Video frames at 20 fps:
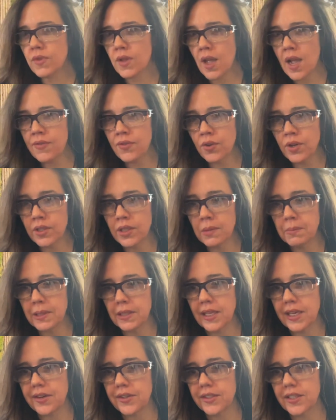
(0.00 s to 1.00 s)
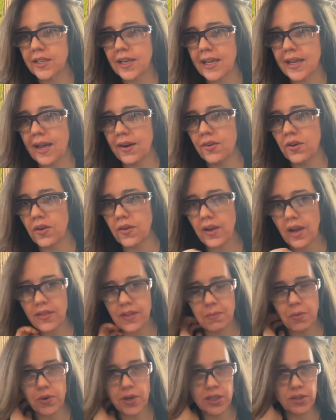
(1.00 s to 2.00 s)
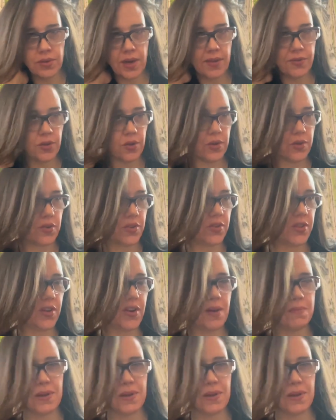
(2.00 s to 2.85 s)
I'm doing a little bit later today. I don't know, on the mornings when I have to go in earlier,